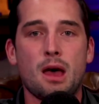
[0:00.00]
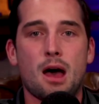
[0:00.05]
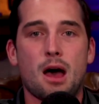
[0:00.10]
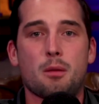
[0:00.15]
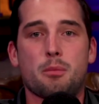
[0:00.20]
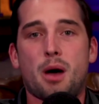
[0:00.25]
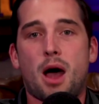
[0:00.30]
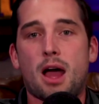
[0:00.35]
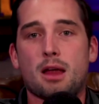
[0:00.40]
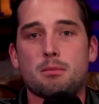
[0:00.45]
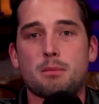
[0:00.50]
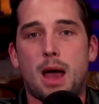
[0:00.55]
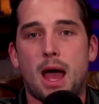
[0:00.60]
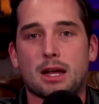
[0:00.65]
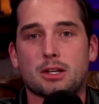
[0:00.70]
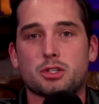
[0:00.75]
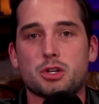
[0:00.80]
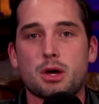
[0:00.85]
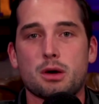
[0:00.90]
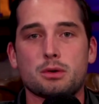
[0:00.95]
behind
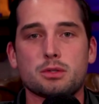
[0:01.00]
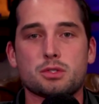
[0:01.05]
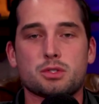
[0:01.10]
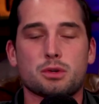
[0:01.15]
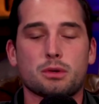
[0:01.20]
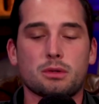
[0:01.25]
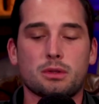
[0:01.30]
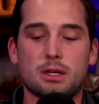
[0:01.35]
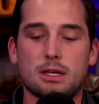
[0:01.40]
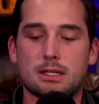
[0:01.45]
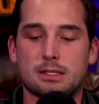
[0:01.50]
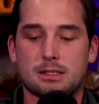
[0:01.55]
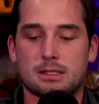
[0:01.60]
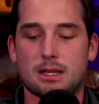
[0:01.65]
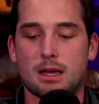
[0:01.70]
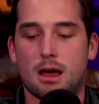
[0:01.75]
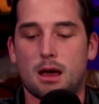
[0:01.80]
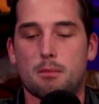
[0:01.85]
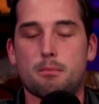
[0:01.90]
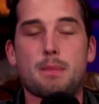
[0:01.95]
Mac Jones, or at least
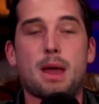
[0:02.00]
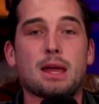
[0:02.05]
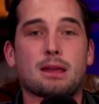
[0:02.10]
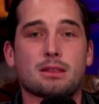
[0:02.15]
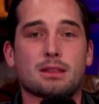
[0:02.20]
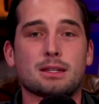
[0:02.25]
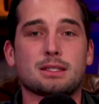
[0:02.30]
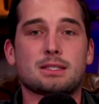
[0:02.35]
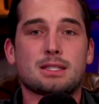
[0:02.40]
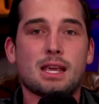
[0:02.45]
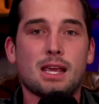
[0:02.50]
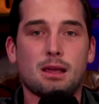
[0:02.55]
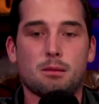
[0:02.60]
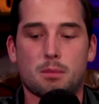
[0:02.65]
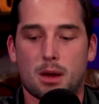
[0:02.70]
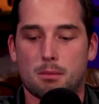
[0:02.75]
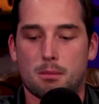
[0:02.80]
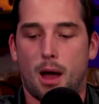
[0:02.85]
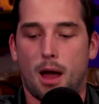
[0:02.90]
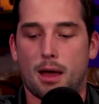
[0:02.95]
make the team
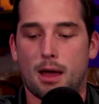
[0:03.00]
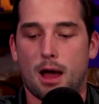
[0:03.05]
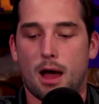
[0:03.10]
in my